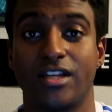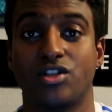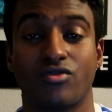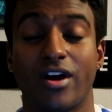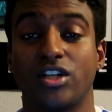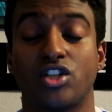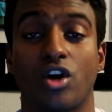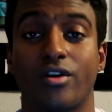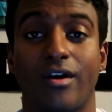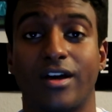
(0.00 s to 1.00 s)
He's already
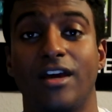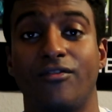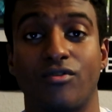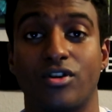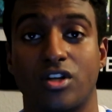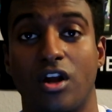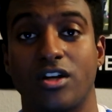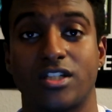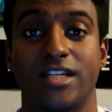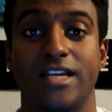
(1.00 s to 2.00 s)
shown our key for us
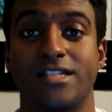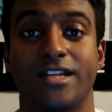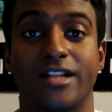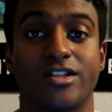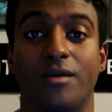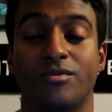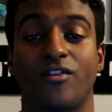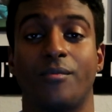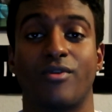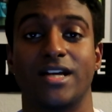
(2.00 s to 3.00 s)
last season in terms of
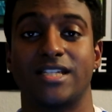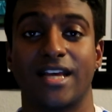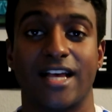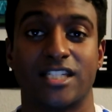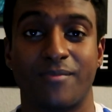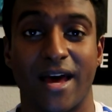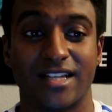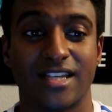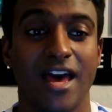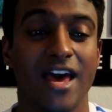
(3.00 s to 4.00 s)
our pressing
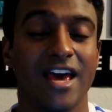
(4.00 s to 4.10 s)
aspects.